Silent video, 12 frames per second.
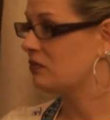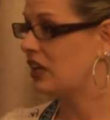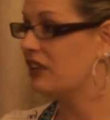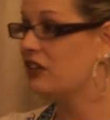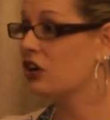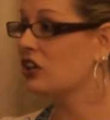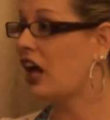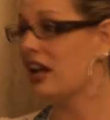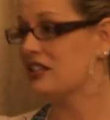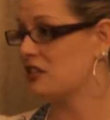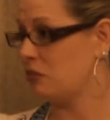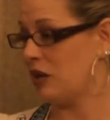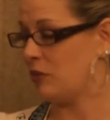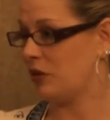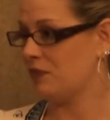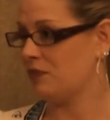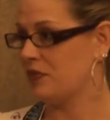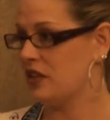And there are lots of people.
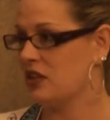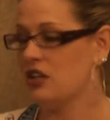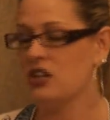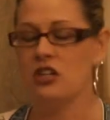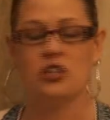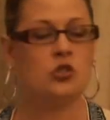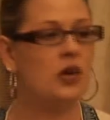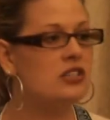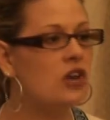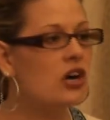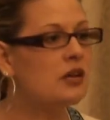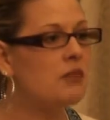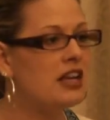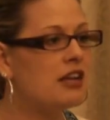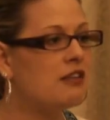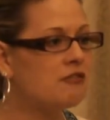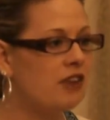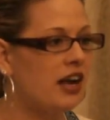So I started
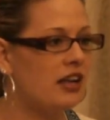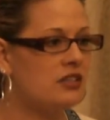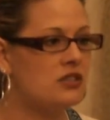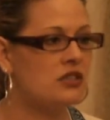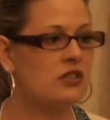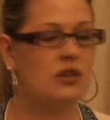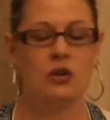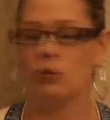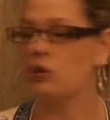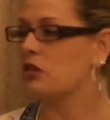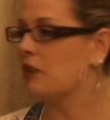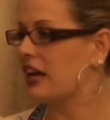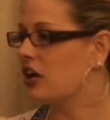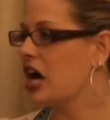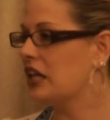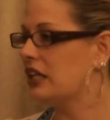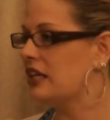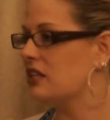making friends with my
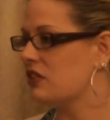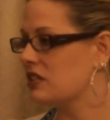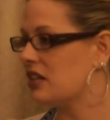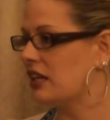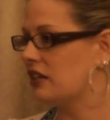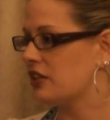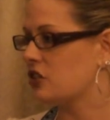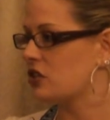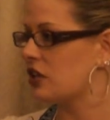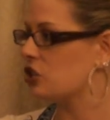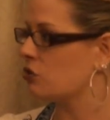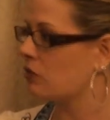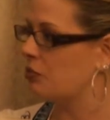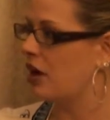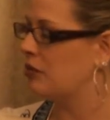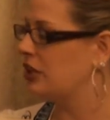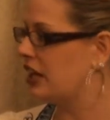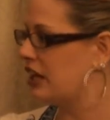colleagues at the state legislature,
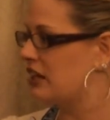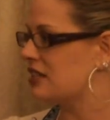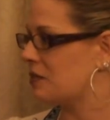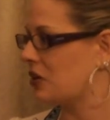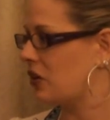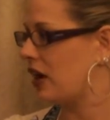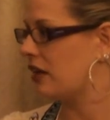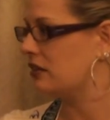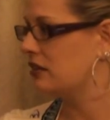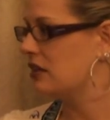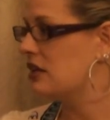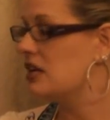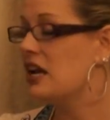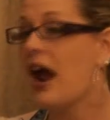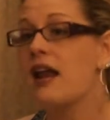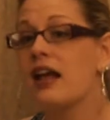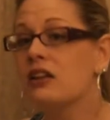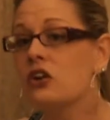Republican and Democrat.
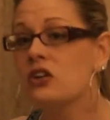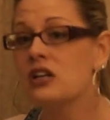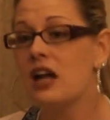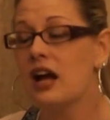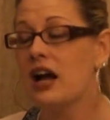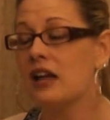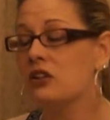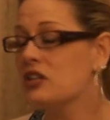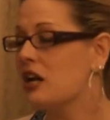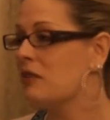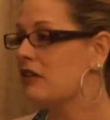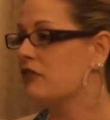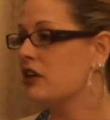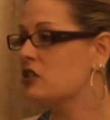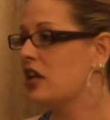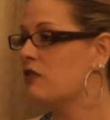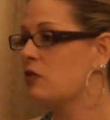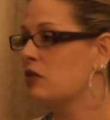And I learned, I learned how to make friends
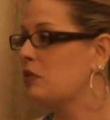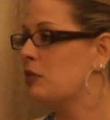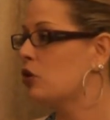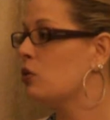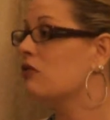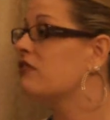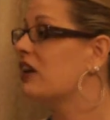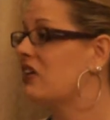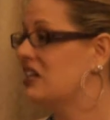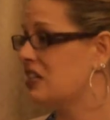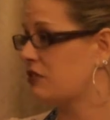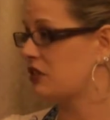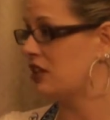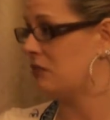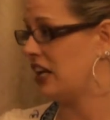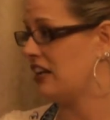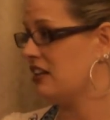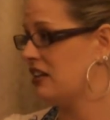even with people who were very different than
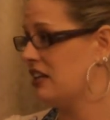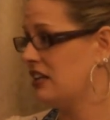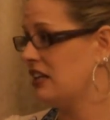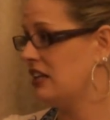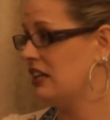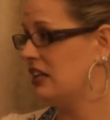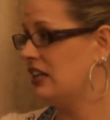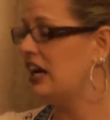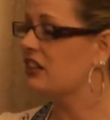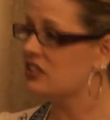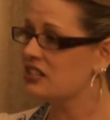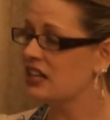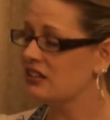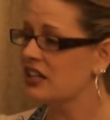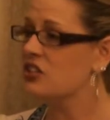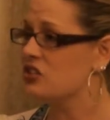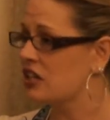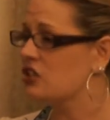me. At the state
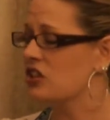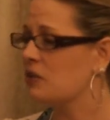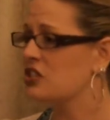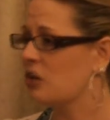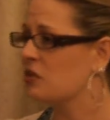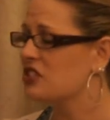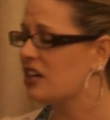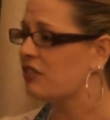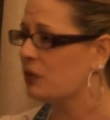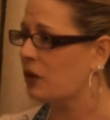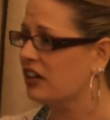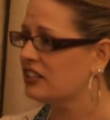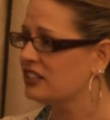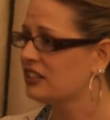legislature, that was almost everyone.